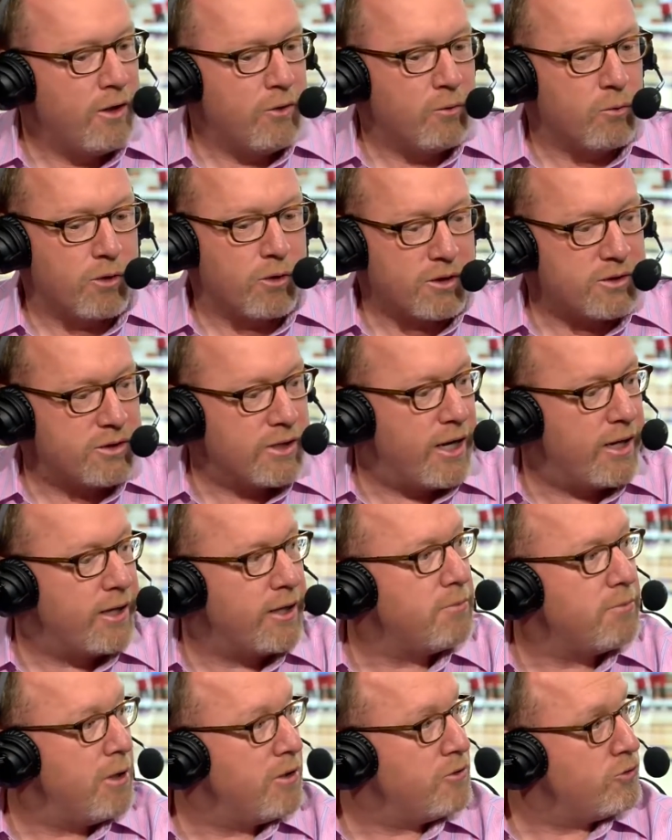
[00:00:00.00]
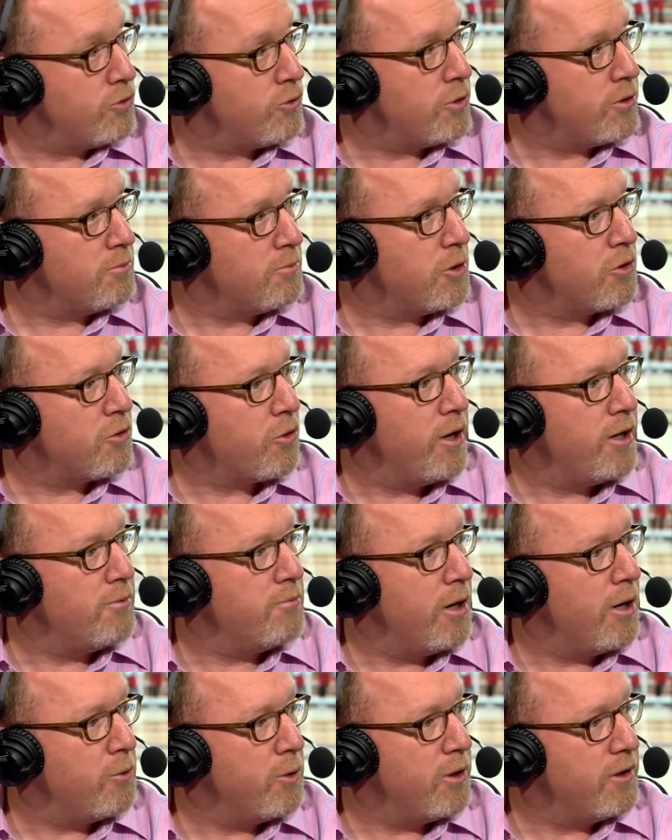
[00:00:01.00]
We're excited about Jordan McRae
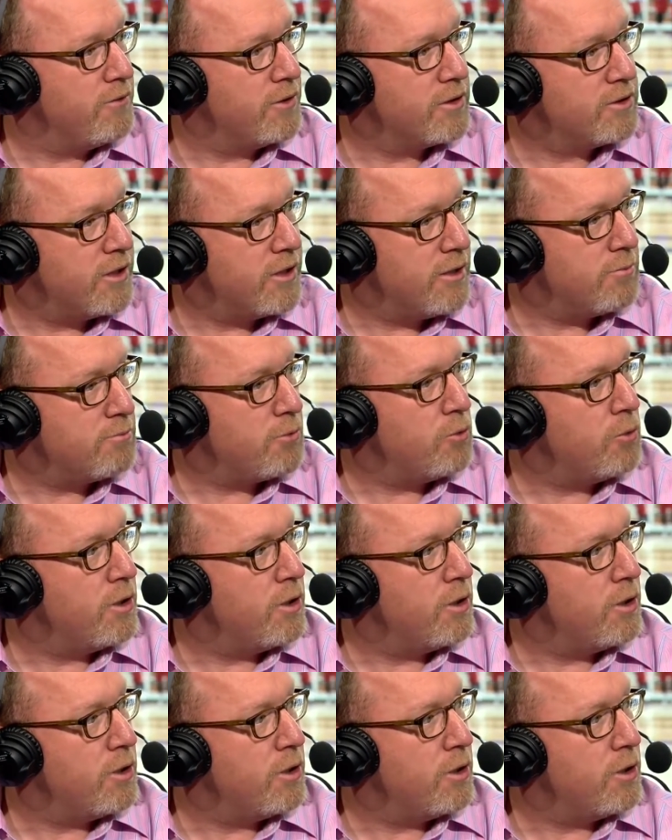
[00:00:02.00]
by way of example,